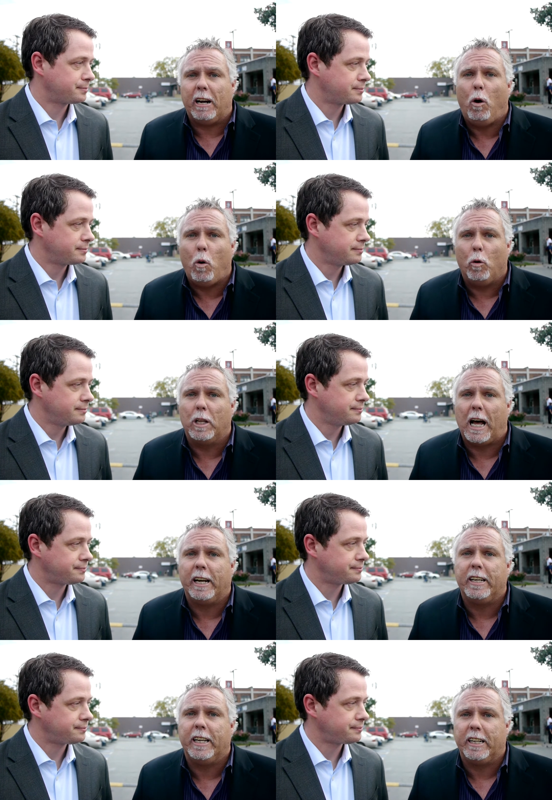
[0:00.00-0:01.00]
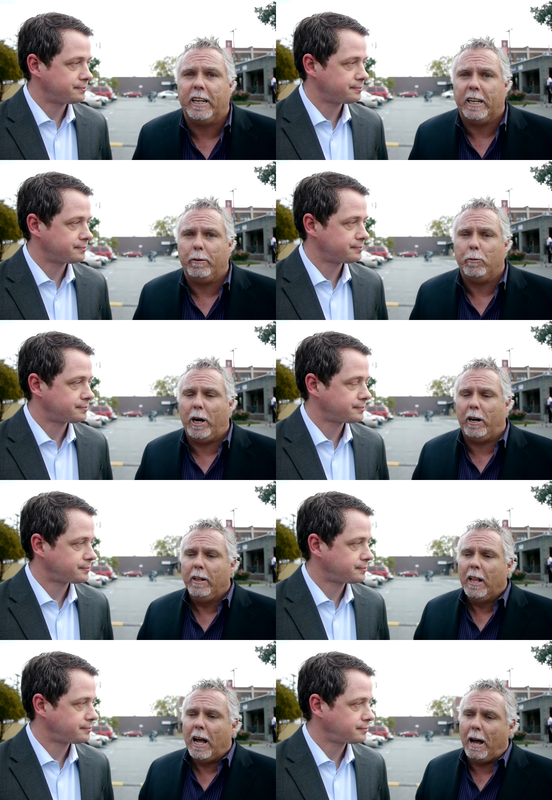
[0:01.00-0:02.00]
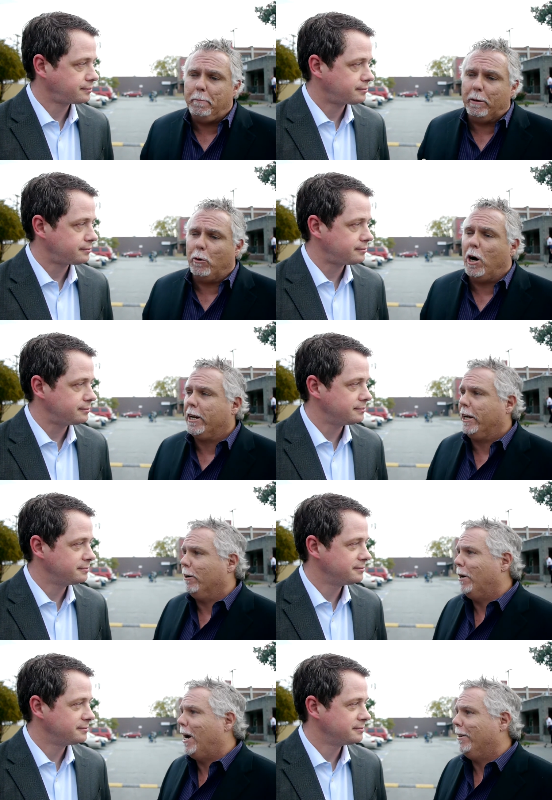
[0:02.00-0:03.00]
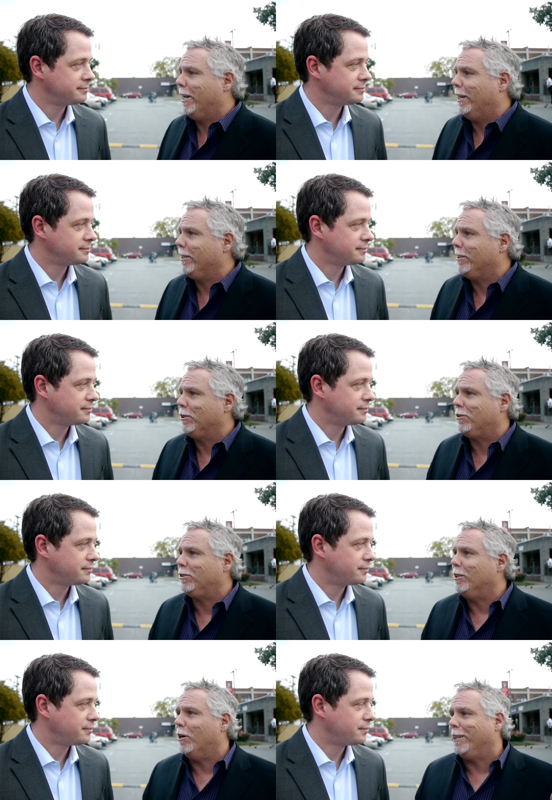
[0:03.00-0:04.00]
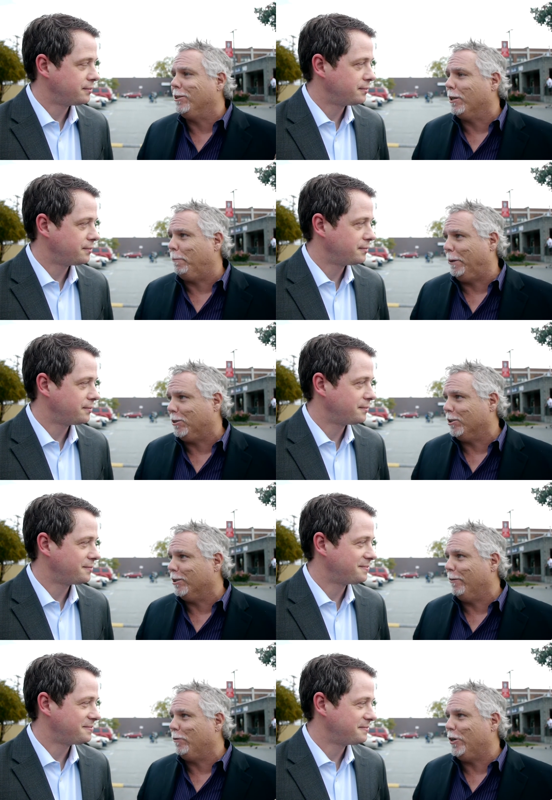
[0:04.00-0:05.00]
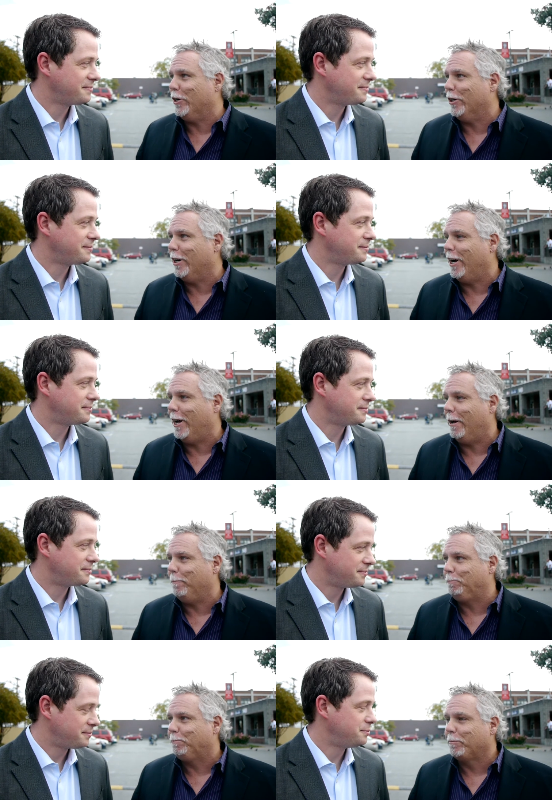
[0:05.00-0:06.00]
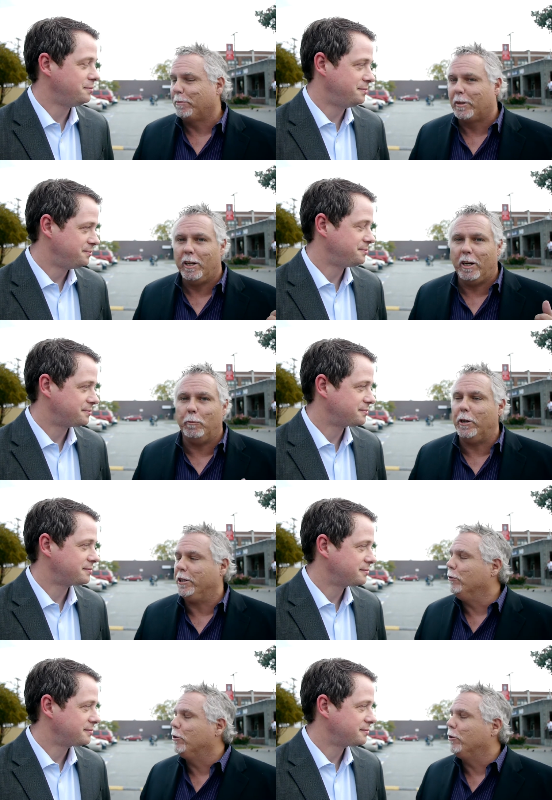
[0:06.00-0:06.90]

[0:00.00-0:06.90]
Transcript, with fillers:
Speaker 1: a whole lot of dignity. Well, I've been walking around and just, you know, I took a picture of your, um, what you